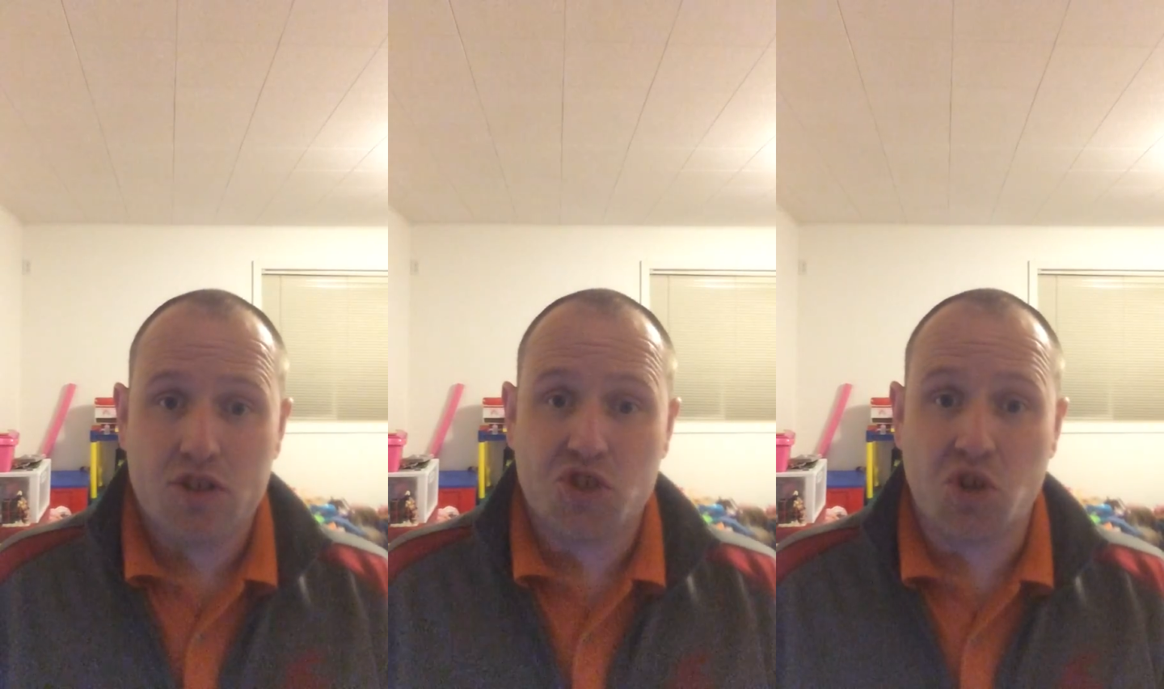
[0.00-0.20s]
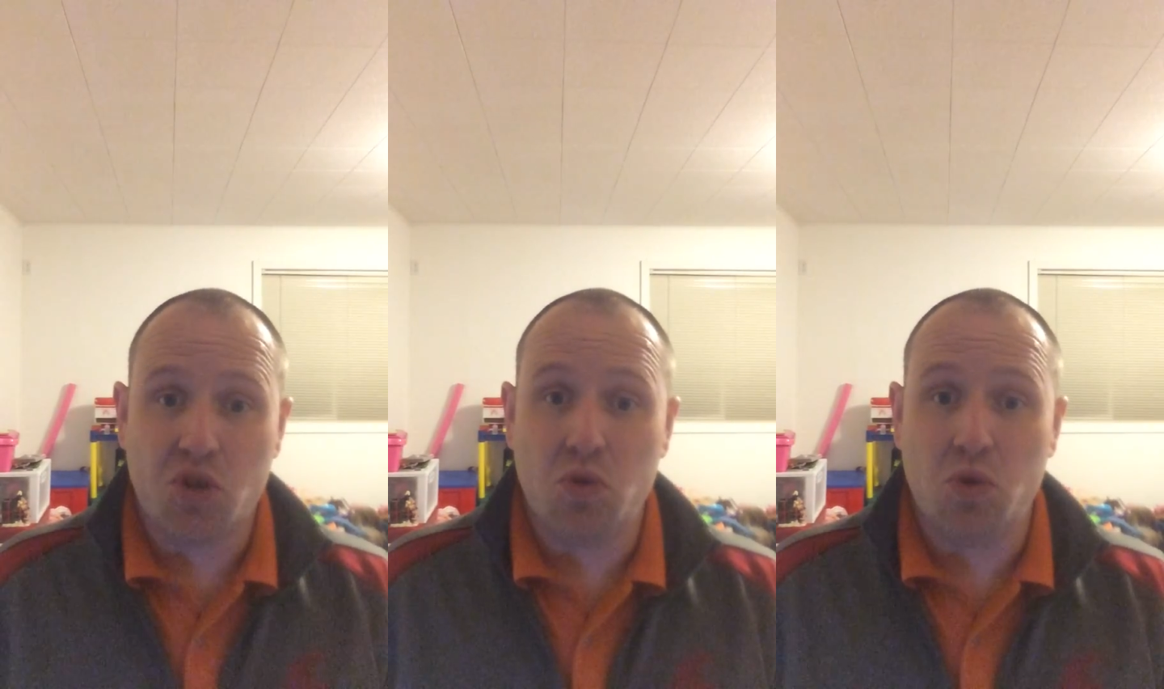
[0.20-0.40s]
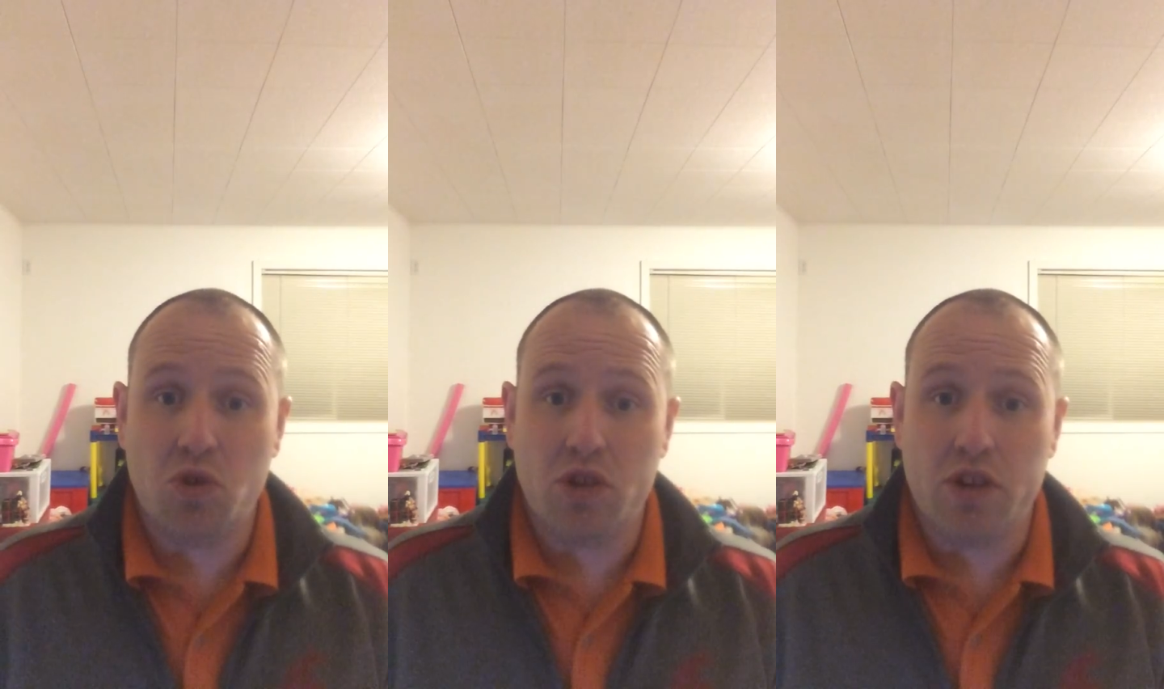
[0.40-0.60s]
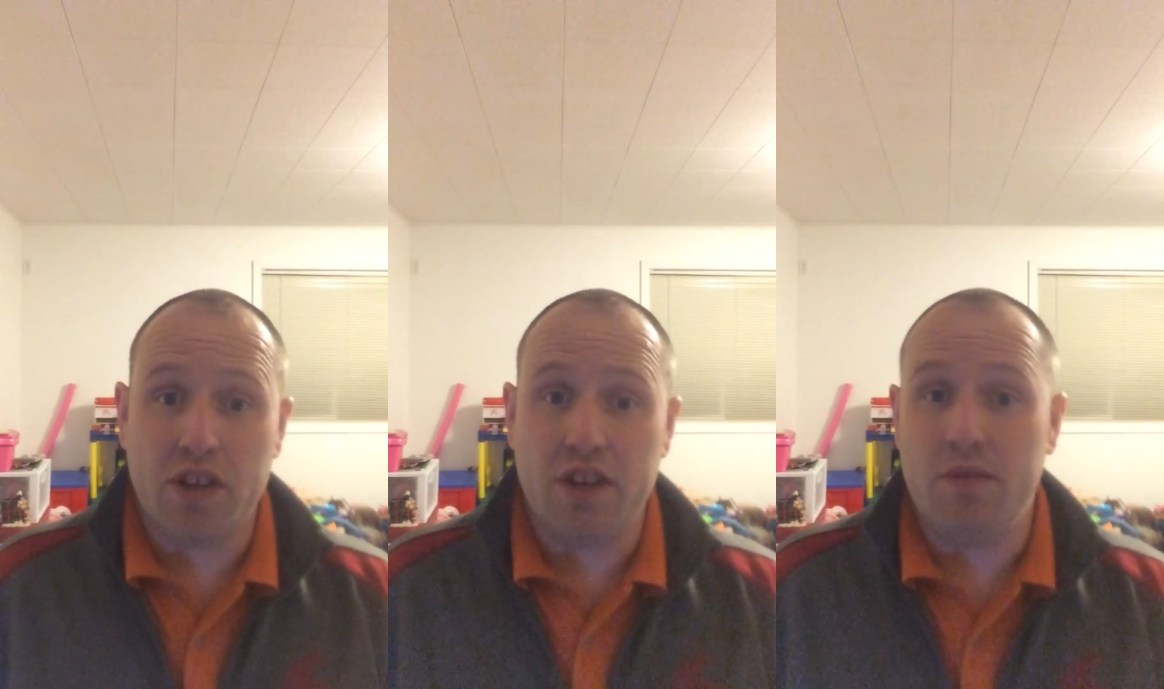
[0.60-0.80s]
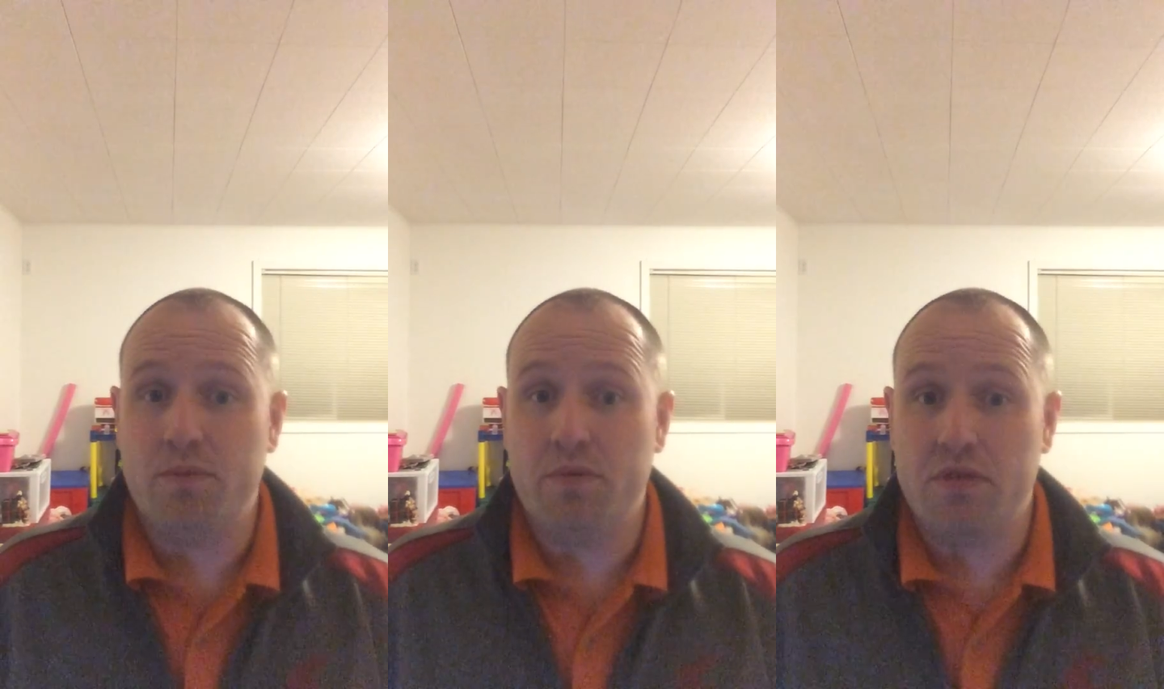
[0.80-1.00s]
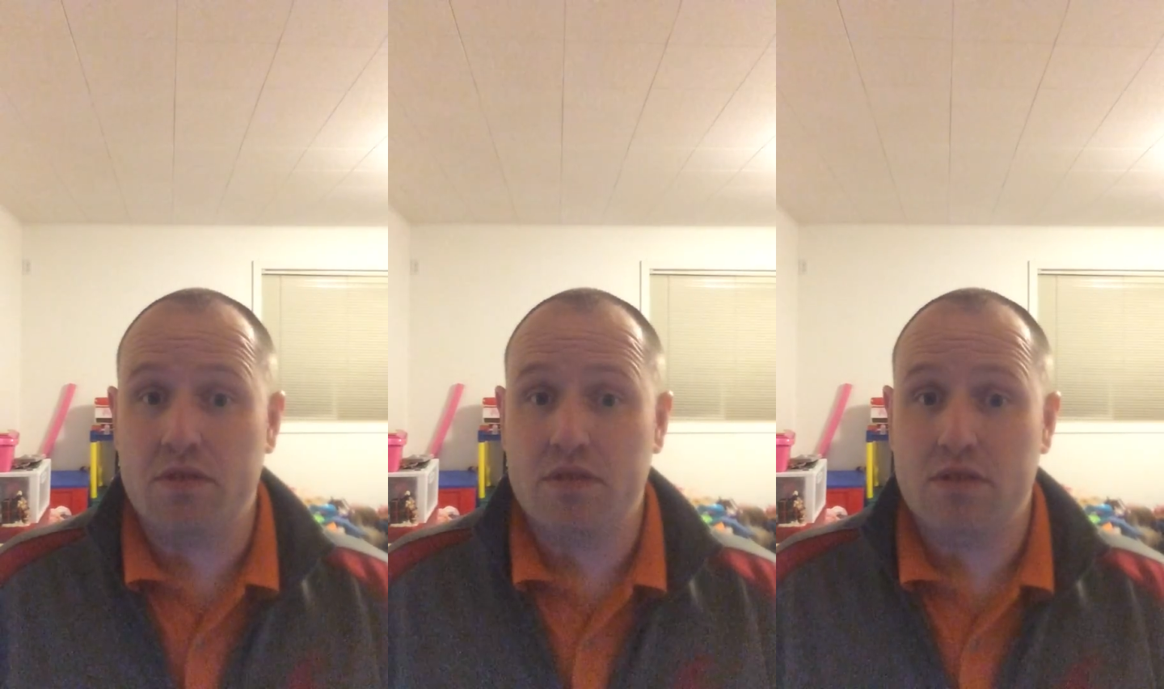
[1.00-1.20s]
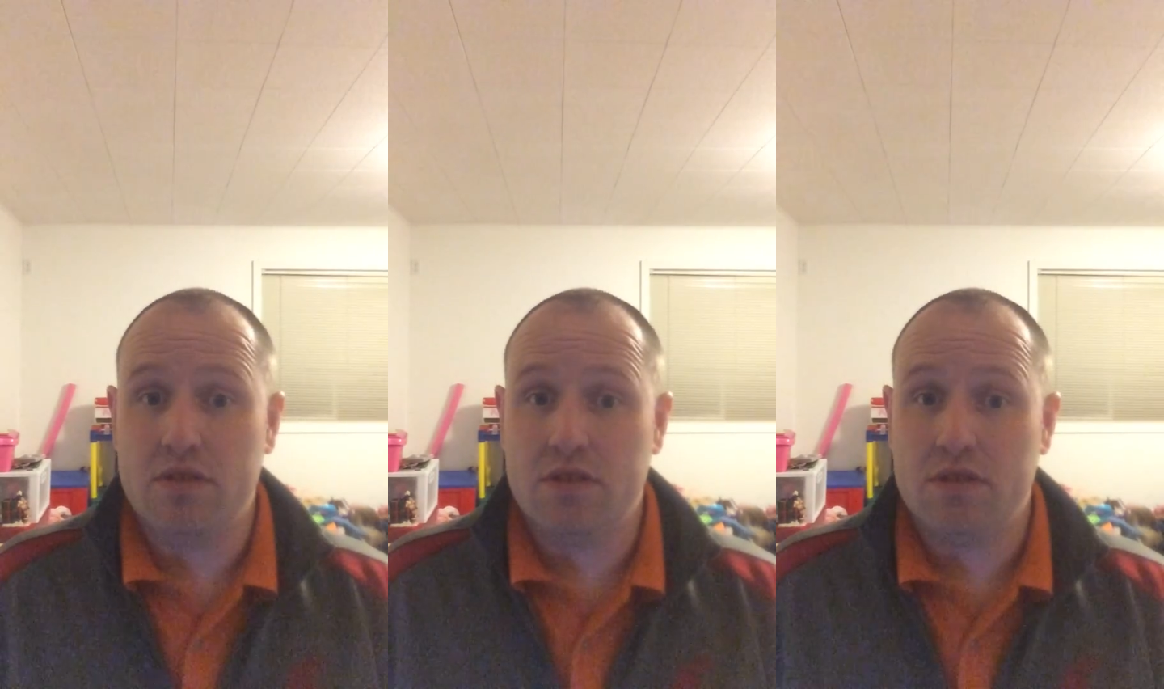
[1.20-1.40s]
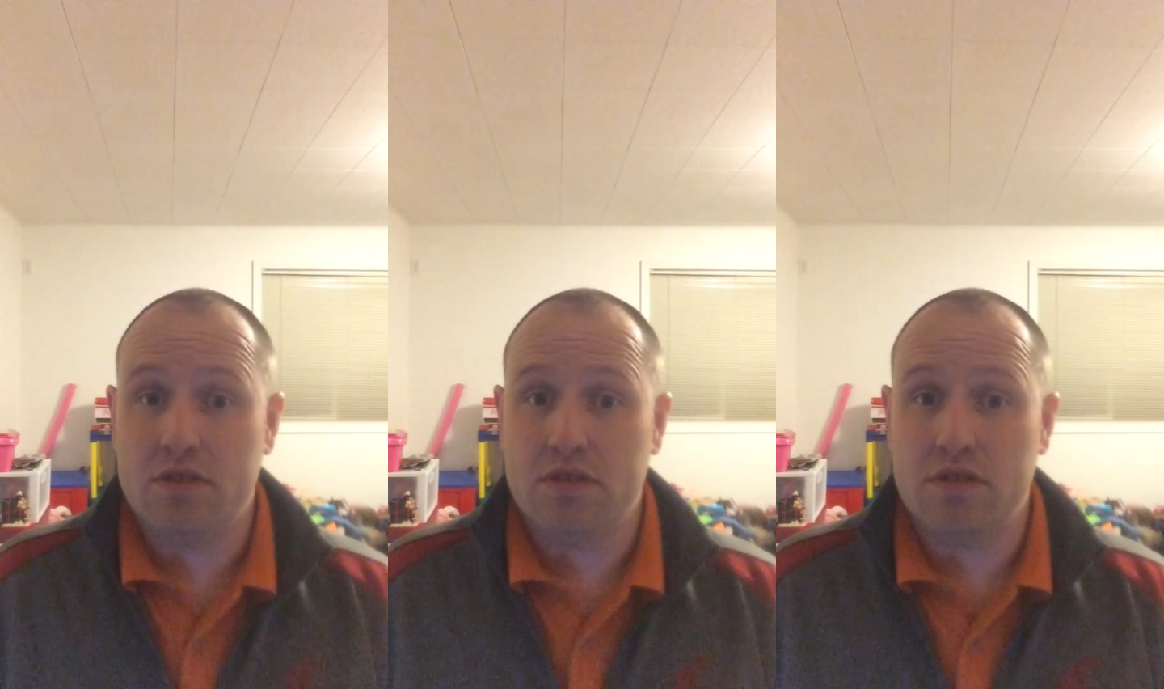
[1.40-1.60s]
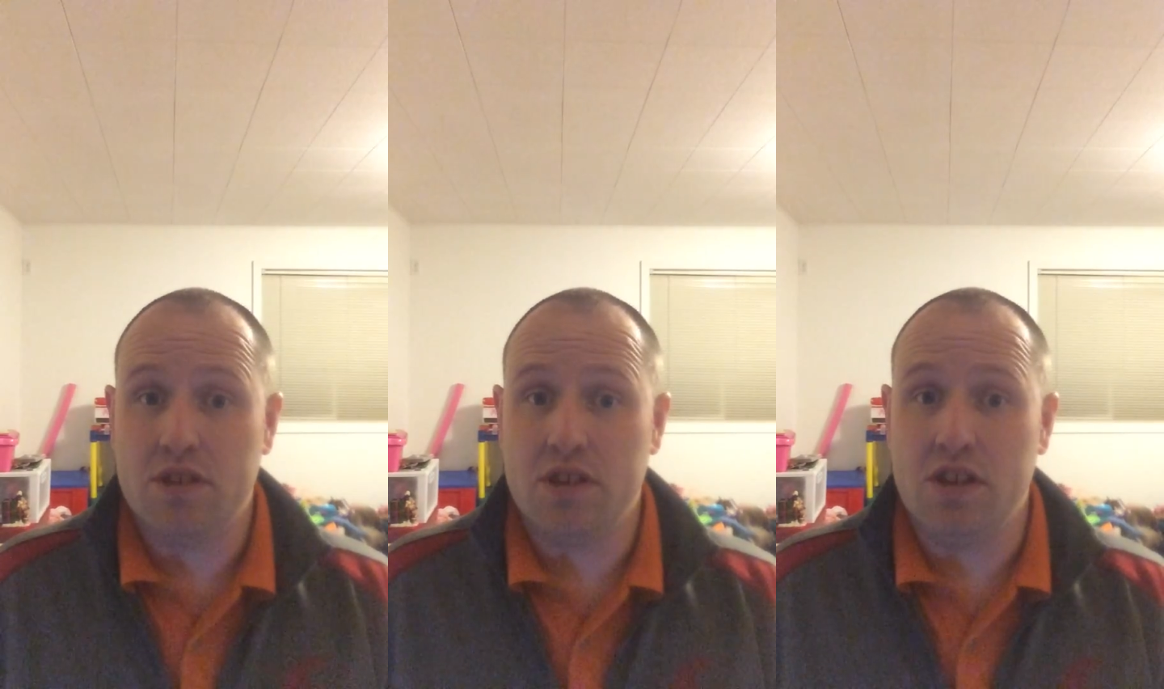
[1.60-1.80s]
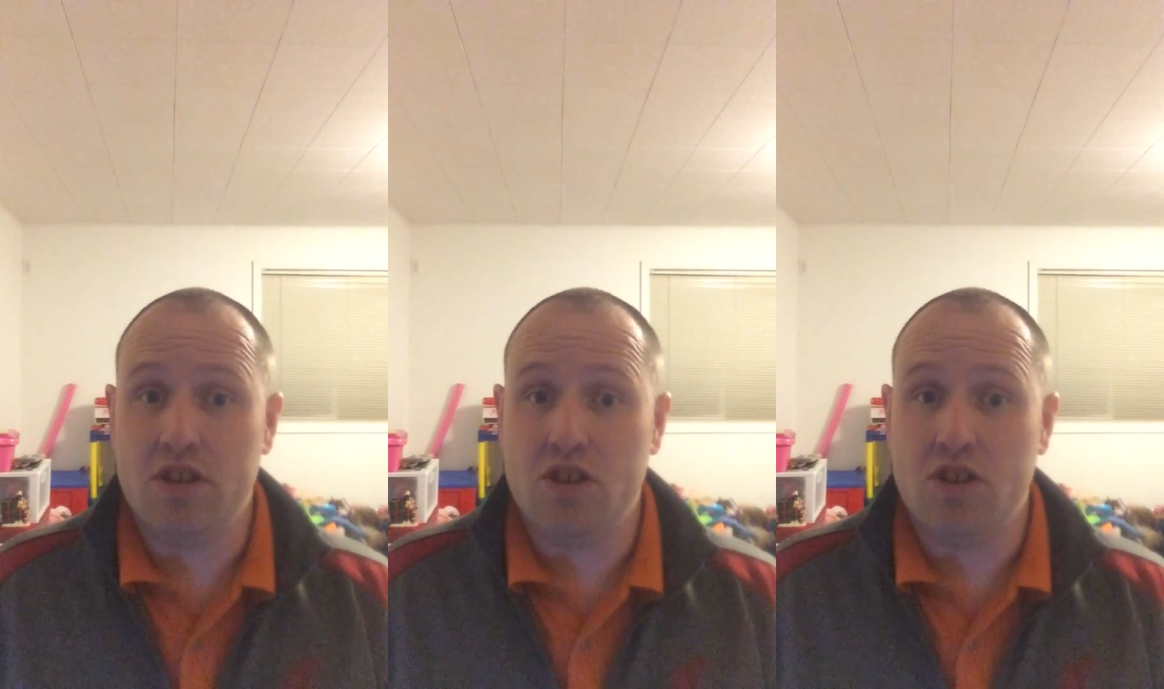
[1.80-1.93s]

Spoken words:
to leave the